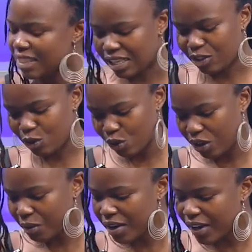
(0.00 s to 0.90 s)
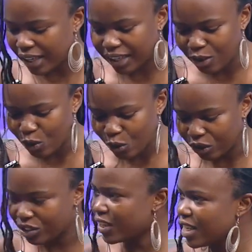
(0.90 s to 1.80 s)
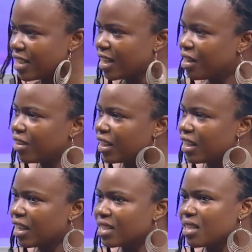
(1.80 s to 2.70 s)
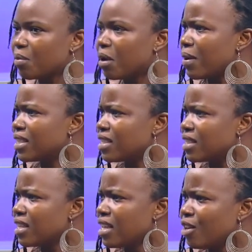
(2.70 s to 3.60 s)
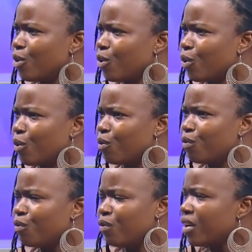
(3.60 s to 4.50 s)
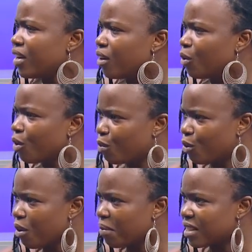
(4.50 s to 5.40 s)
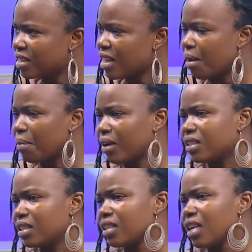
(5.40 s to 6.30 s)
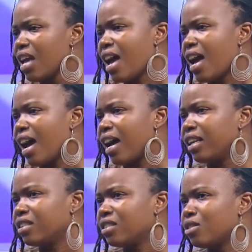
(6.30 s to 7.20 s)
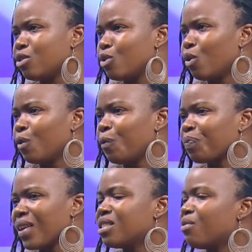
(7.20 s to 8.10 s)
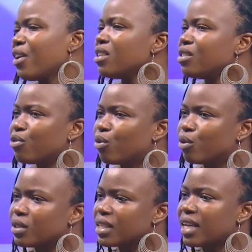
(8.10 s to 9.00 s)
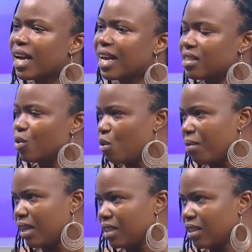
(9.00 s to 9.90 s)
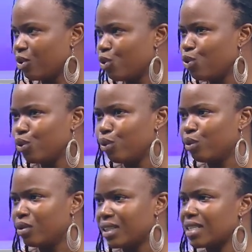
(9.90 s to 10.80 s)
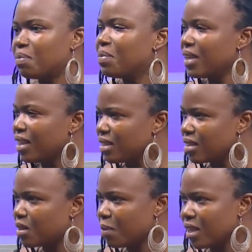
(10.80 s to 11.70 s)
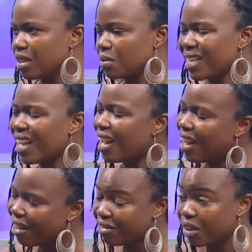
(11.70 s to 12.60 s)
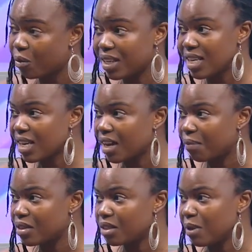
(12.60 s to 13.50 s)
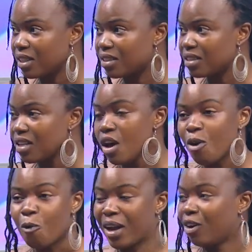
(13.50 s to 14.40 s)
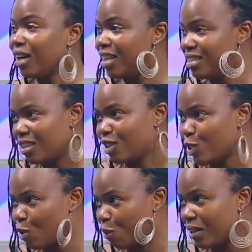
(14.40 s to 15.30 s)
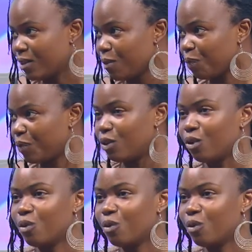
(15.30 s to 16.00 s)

and you know you're wearing your dress and everything, and someone passes, you know, very horrible comments about it, and so it's very difficult as a woman to just be in spaces. But I love that we're taking up these spaces. We're not letting it stop us. Mm. You know,